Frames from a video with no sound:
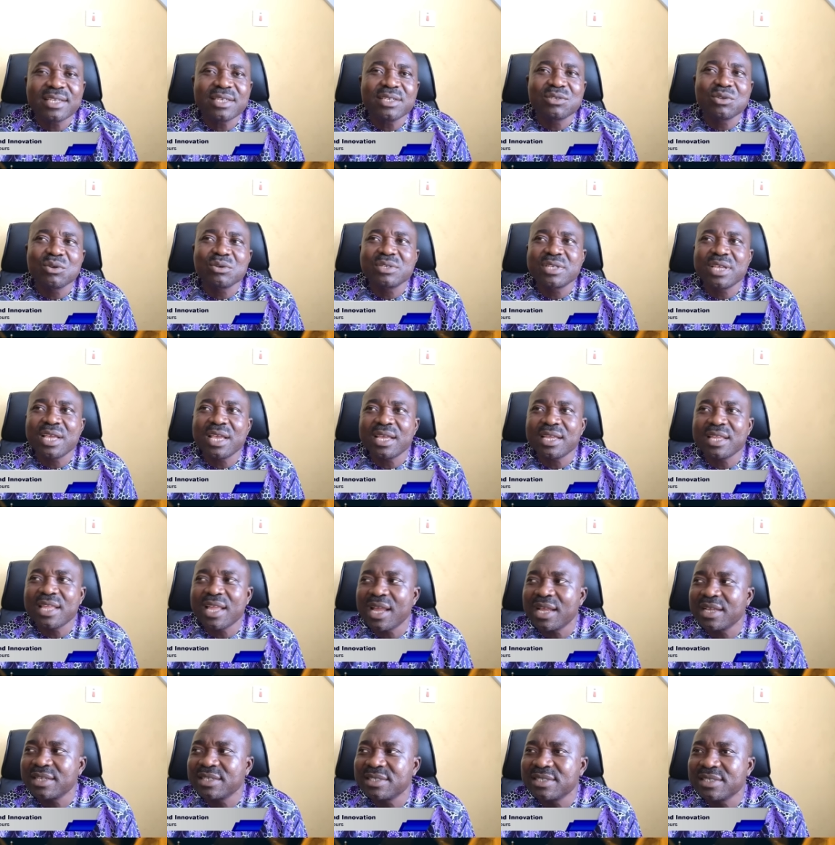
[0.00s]
is to say
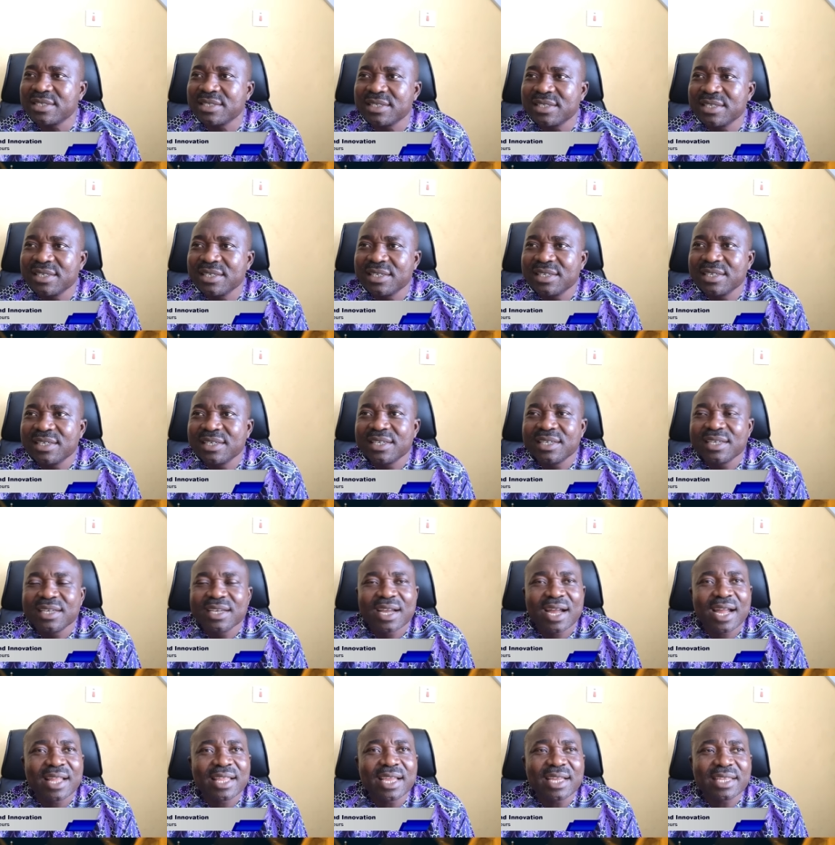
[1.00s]
that
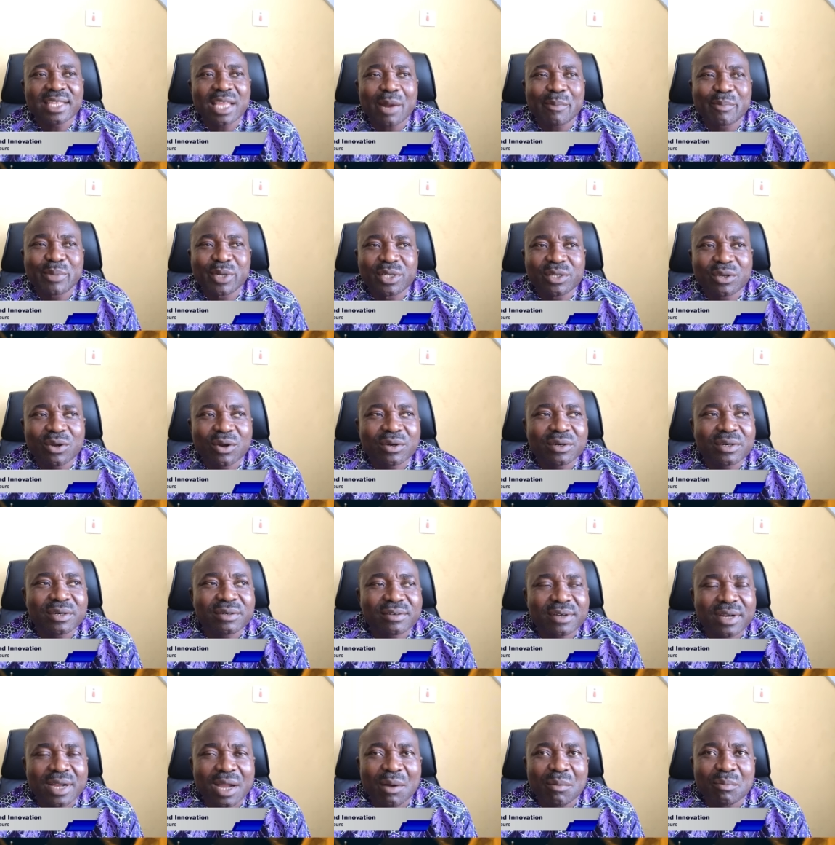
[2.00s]
an
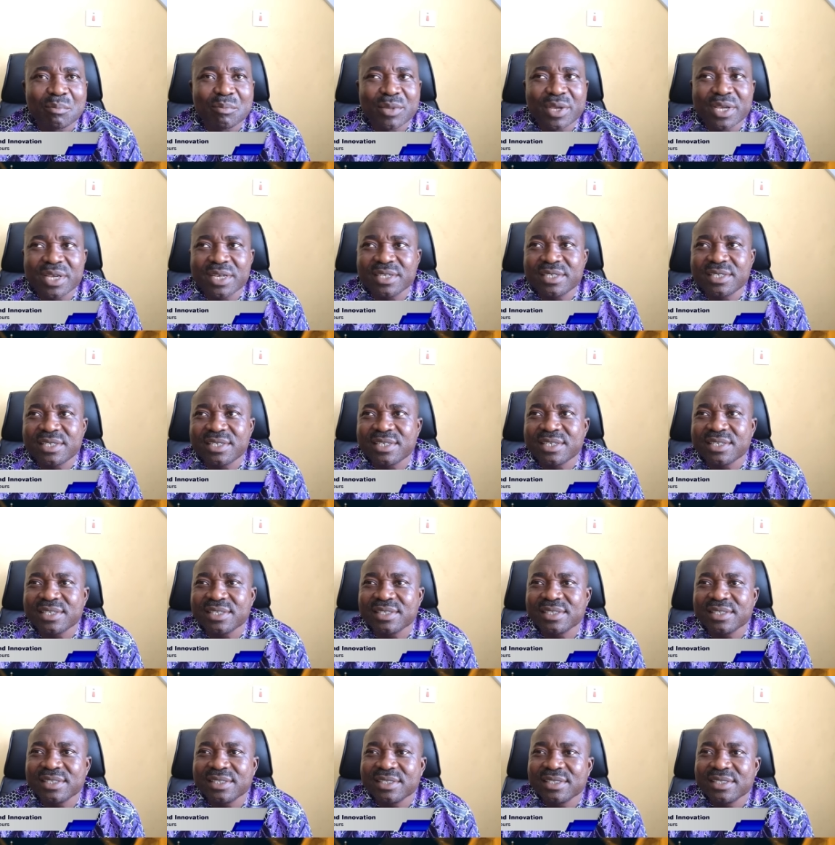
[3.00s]
entrepreneur can mix,